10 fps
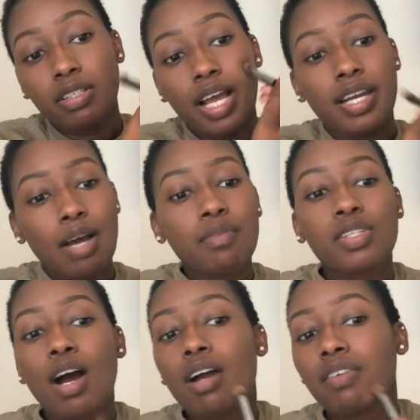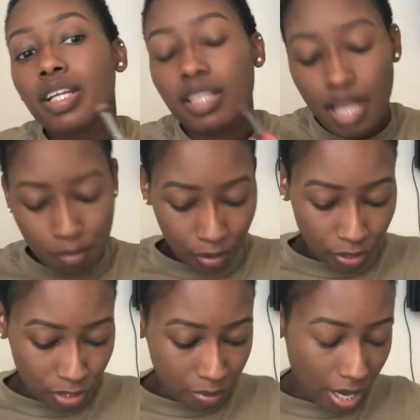And I was already that
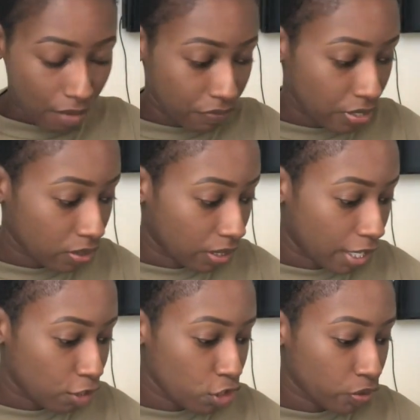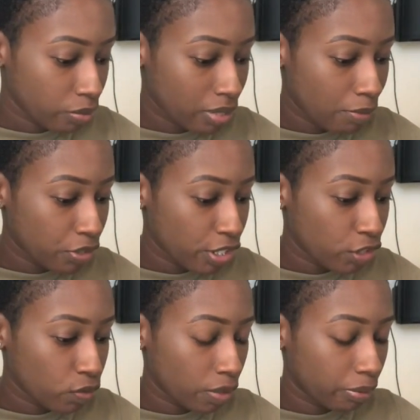person, but I felt like, you know, sometimes you get
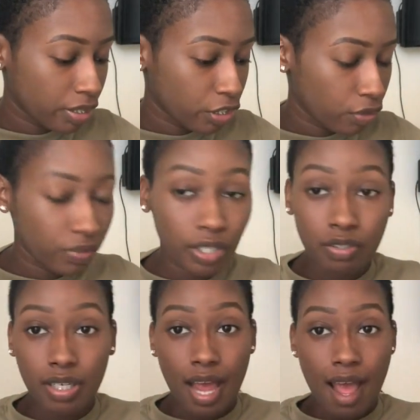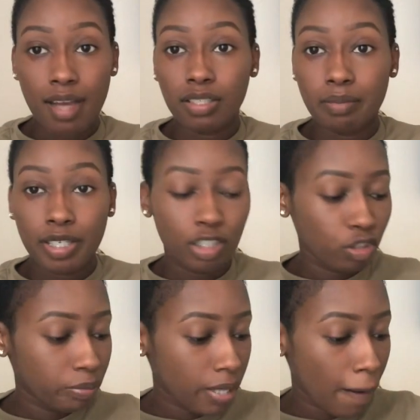into a place and you feel like you need to acclimate a
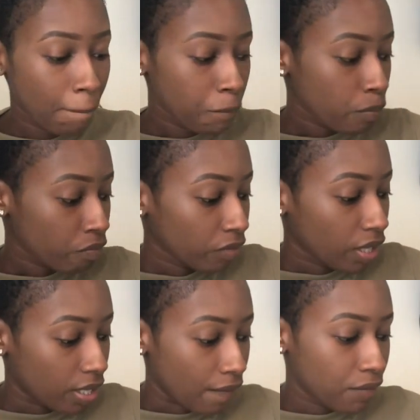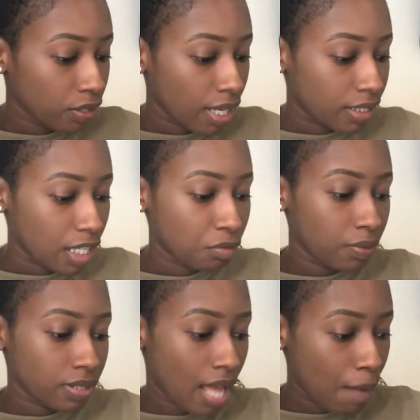little bit. And I felt like that's
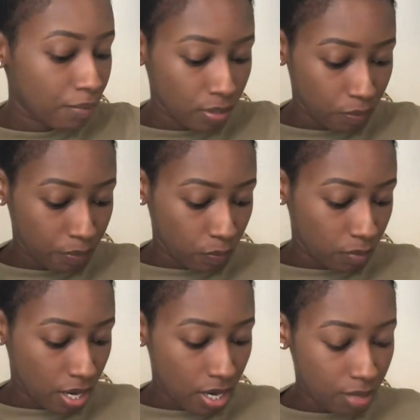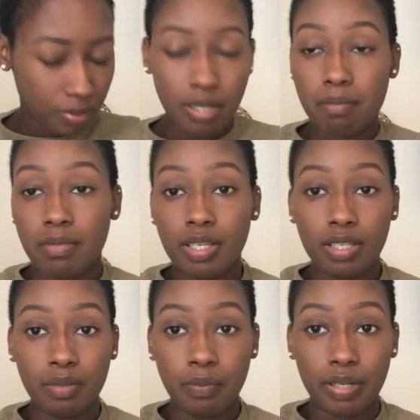what was happening to
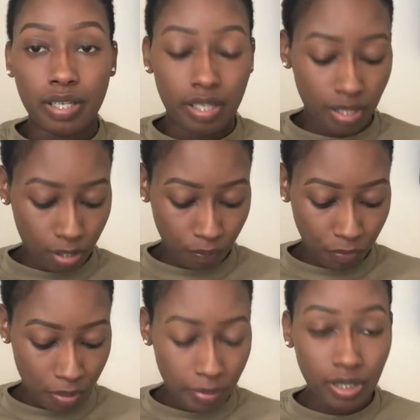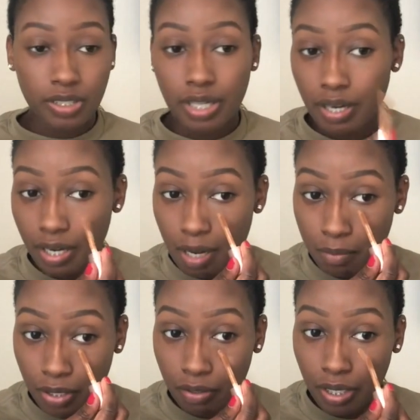me with the military.
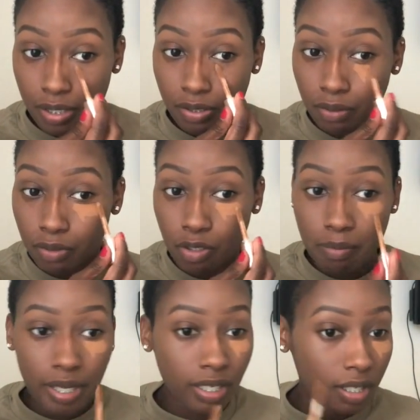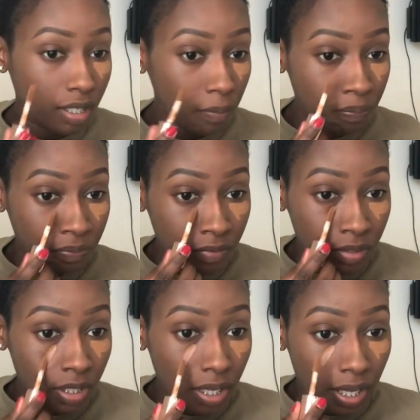I'm like, okay, so no makeup.
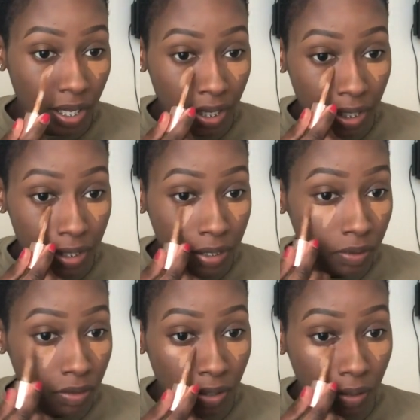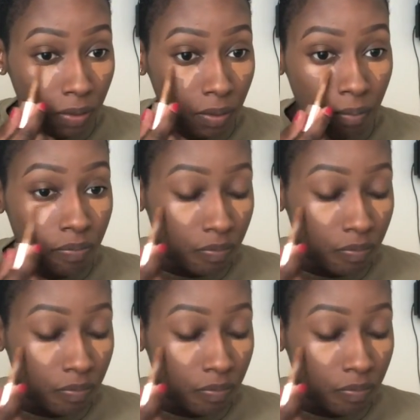And, you know,